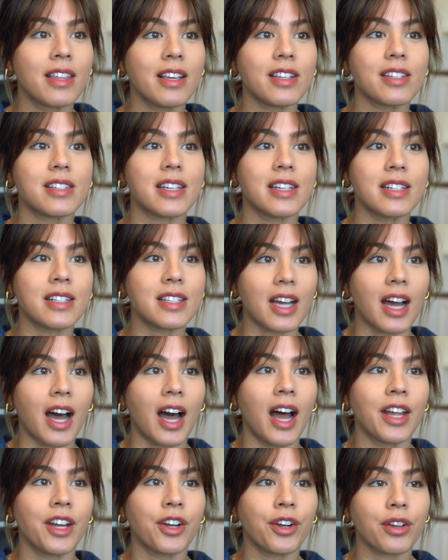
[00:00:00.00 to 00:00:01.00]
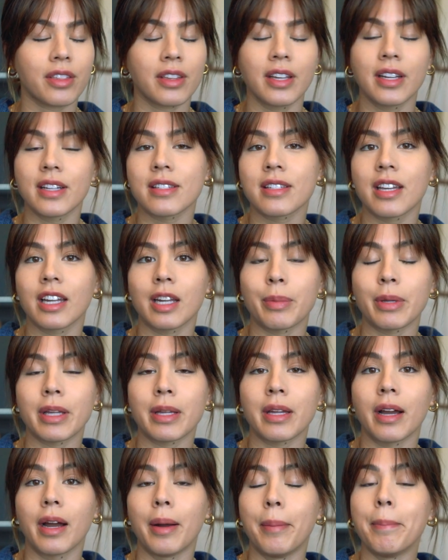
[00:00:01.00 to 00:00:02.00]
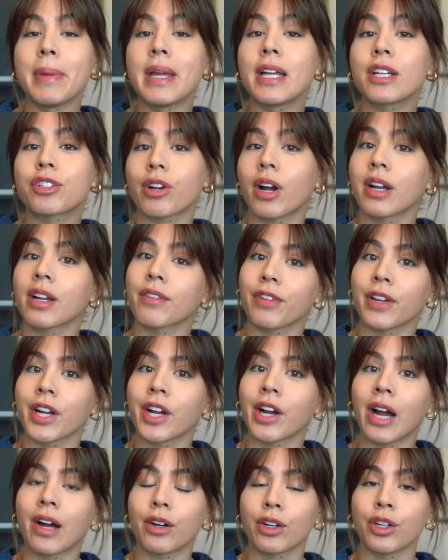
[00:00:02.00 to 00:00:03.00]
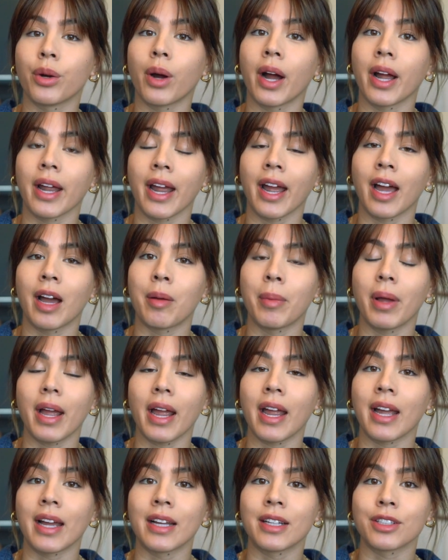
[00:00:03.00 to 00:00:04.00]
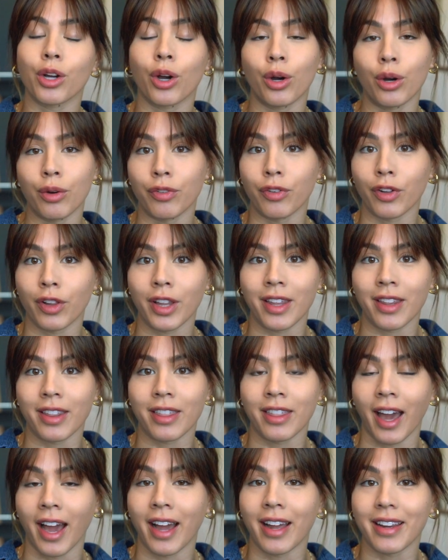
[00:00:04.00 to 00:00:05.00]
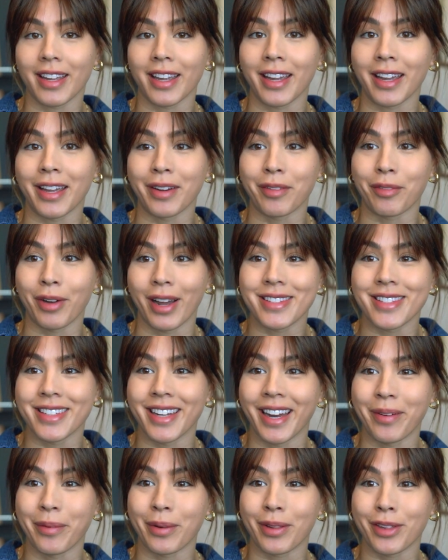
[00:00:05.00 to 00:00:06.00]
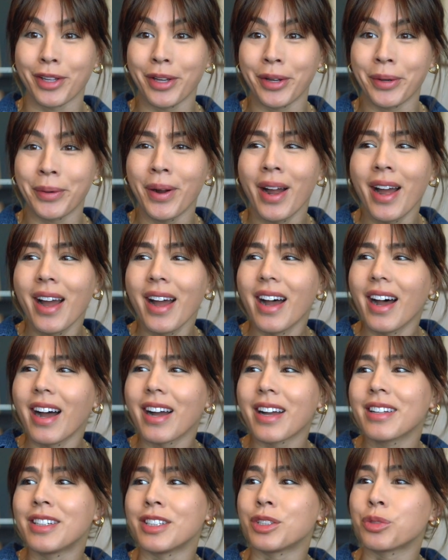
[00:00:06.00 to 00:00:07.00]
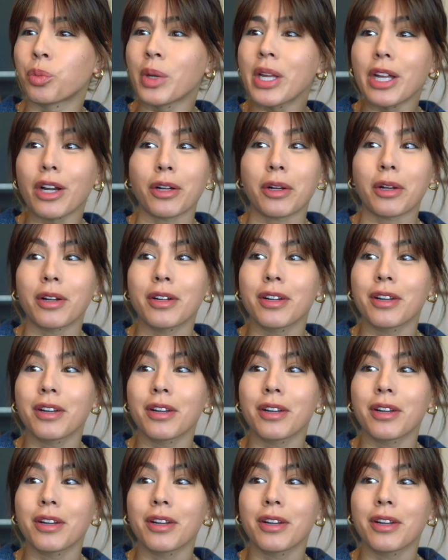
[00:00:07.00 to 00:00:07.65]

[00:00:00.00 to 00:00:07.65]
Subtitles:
This entire thing is gonna be me trying to figure out who I am, and hopefully that can resonate with you, because we are